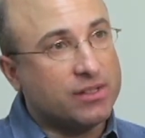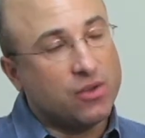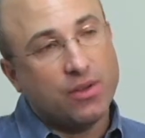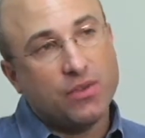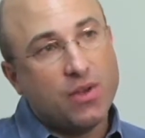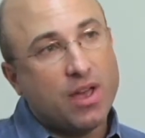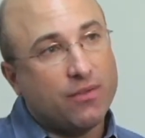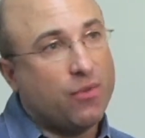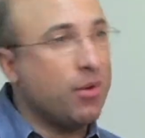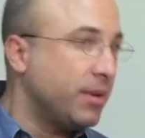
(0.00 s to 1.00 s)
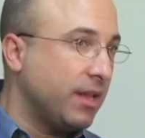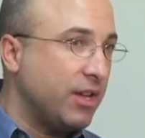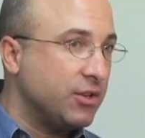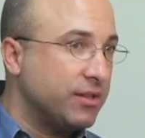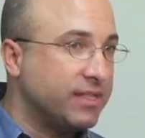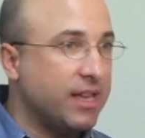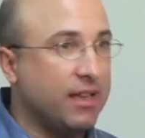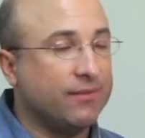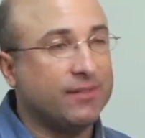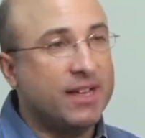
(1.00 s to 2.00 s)
So if you had a formulation,
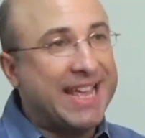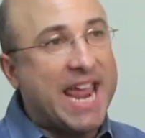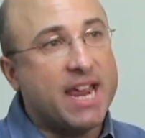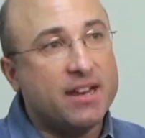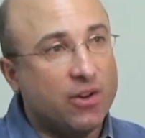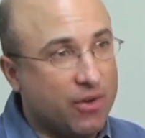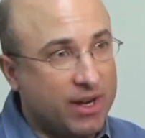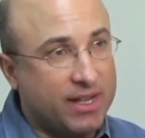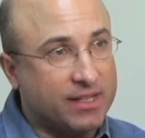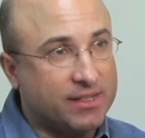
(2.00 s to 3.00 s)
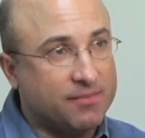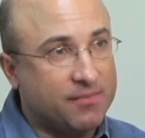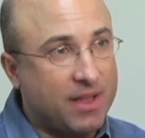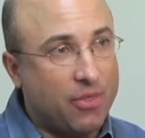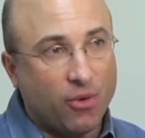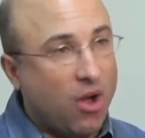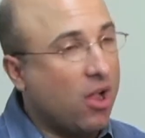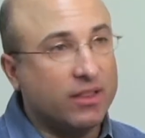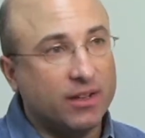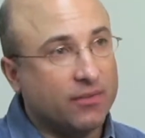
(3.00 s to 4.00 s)
say of 8 ingredients, and they're
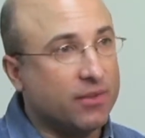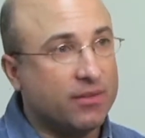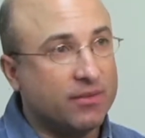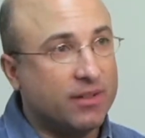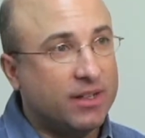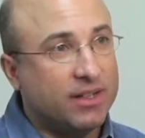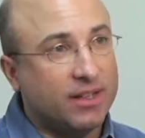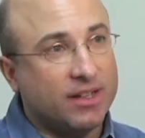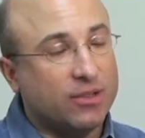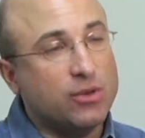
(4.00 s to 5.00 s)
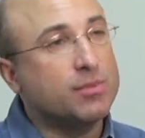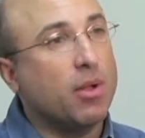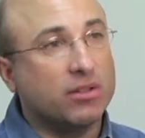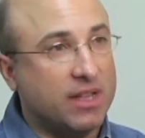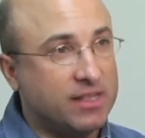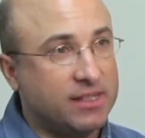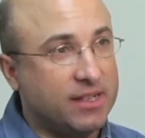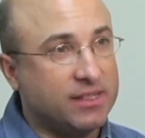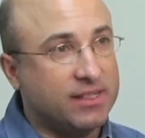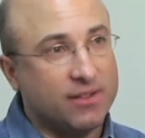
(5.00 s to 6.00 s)
all different loose bulk
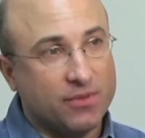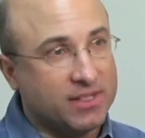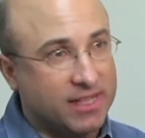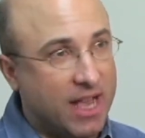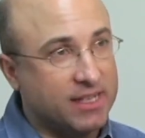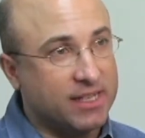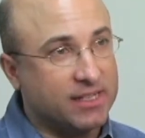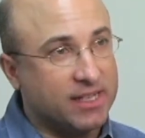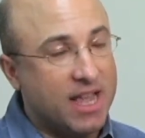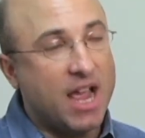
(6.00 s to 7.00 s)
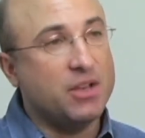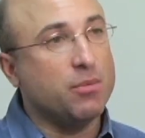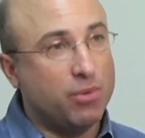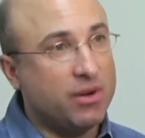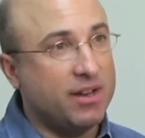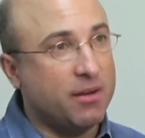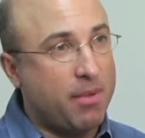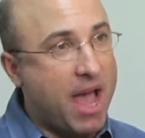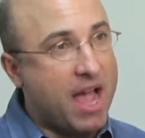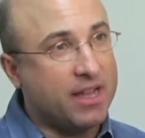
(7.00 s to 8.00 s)
densities, different sizes, and you put it in a
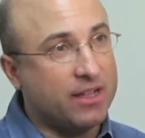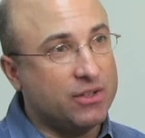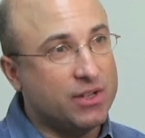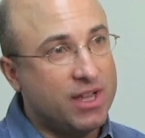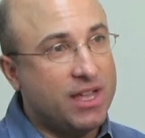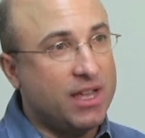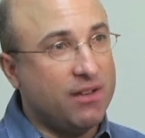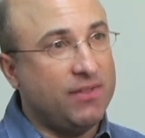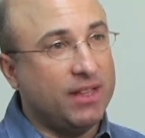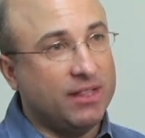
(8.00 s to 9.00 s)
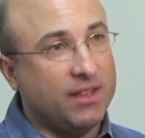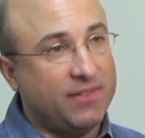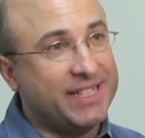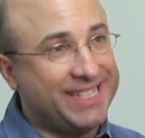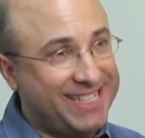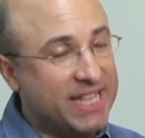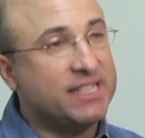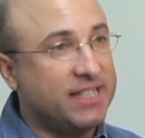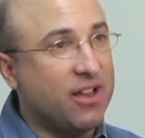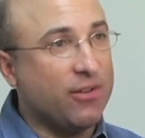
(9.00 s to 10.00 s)
package, if it
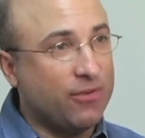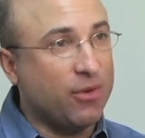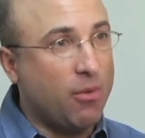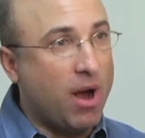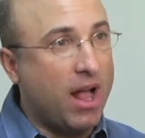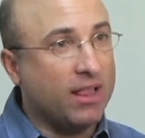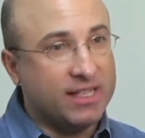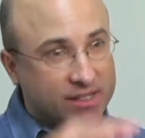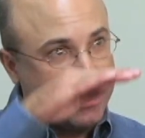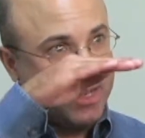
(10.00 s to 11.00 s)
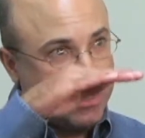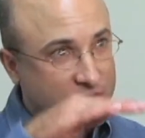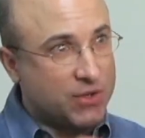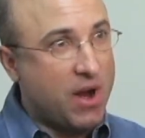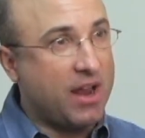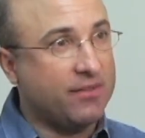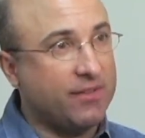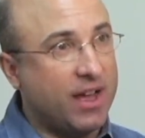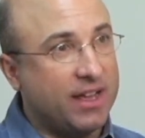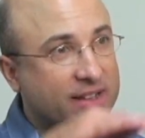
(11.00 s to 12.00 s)
sits there for a while, it's going to
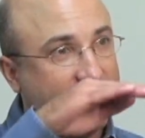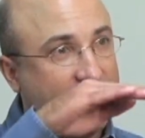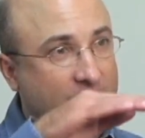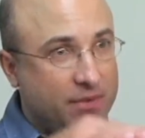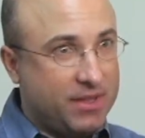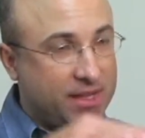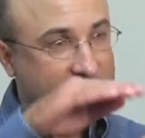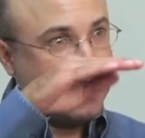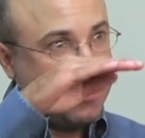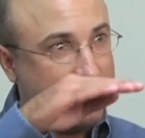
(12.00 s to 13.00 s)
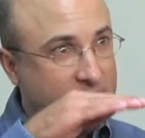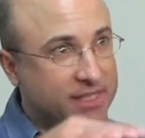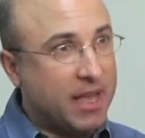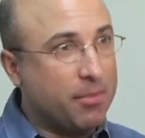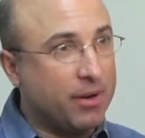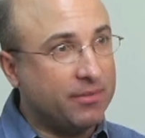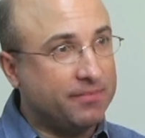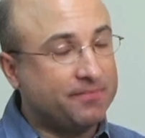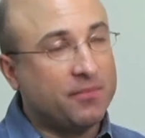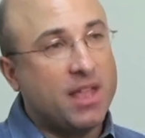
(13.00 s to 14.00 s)
stratify. Everything's going to be separate.
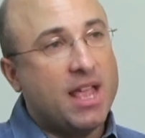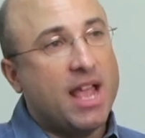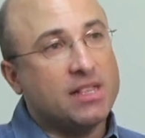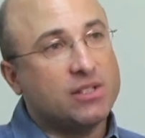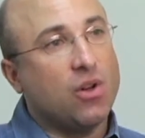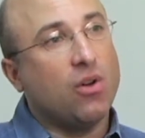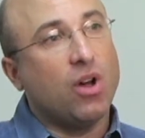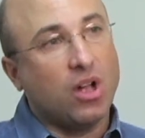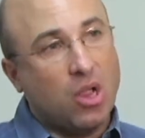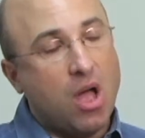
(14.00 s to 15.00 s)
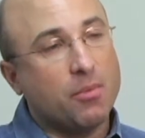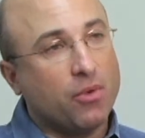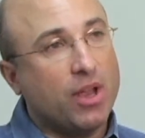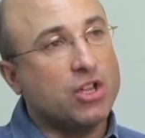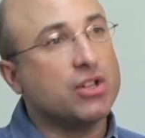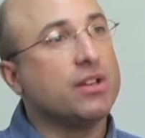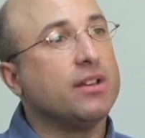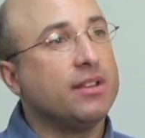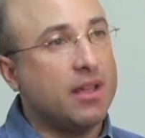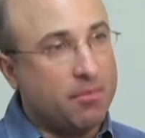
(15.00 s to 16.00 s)
And so
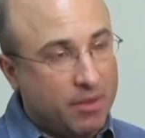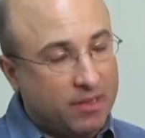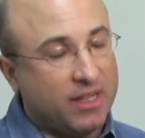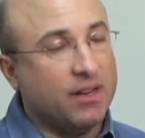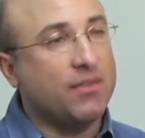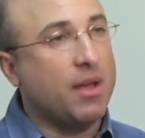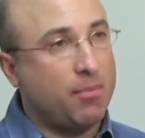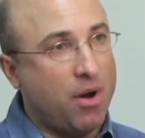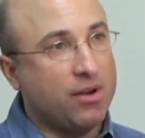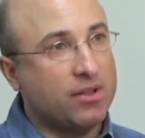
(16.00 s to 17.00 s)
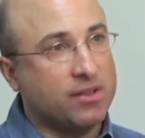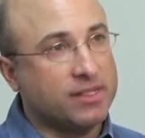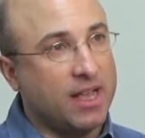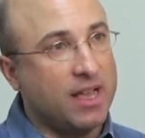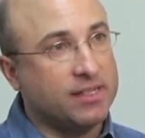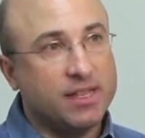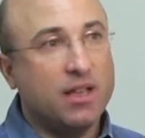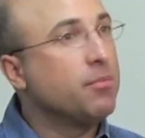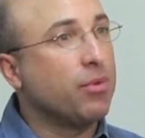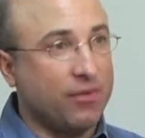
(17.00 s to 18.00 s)
agglomeration, that building of that particle size,
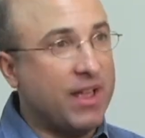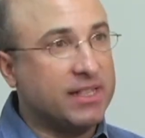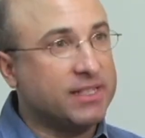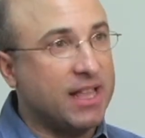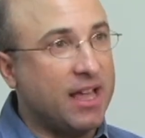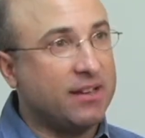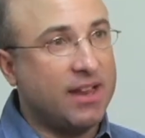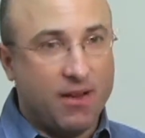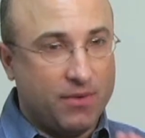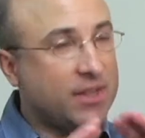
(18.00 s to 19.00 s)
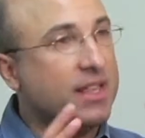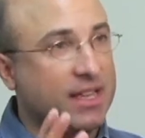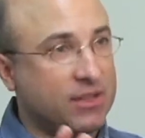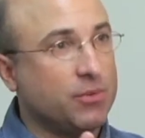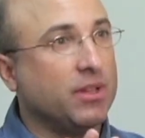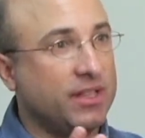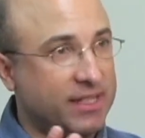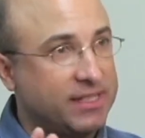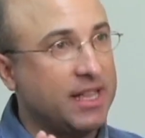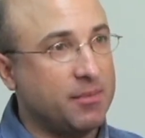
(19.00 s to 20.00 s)
prevents that. Everything is really
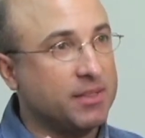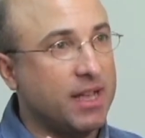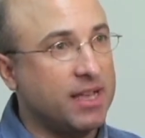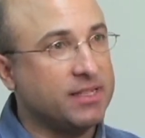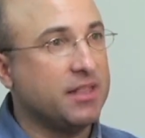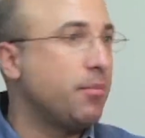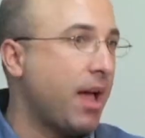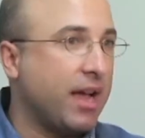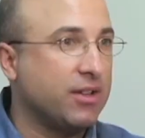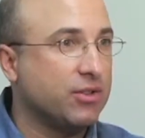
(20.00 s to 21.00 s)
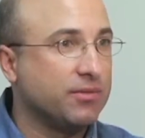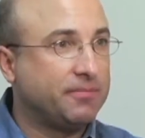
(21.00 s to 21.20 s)
the same size in the package.